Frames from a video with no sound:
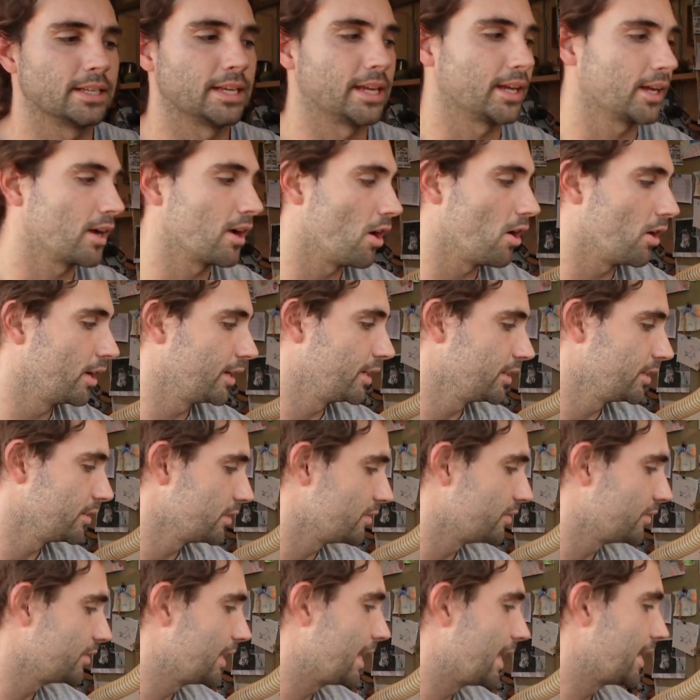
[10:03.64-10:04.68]
it kind
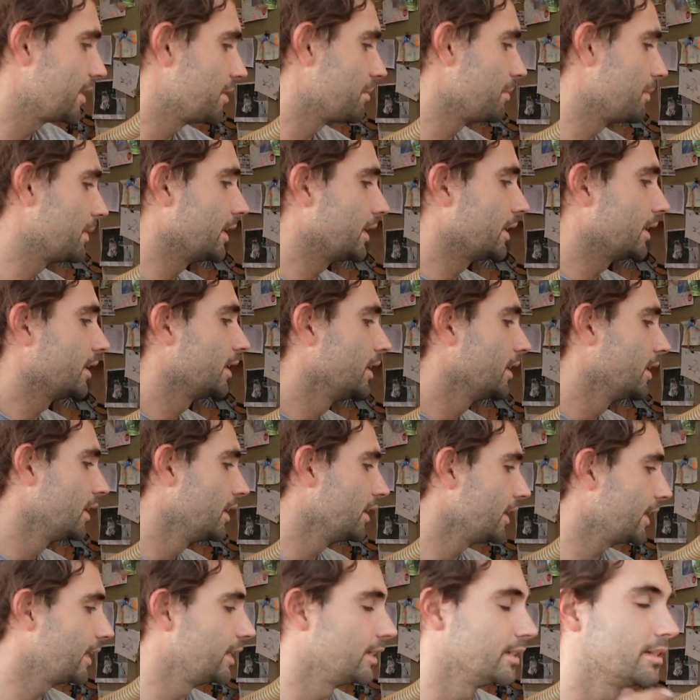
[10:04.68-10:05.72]
of led me
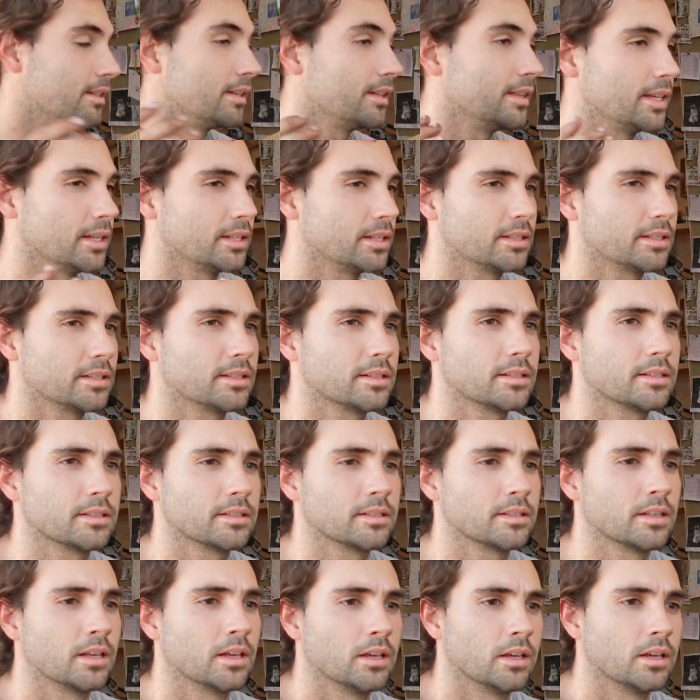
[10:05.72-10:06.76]
into this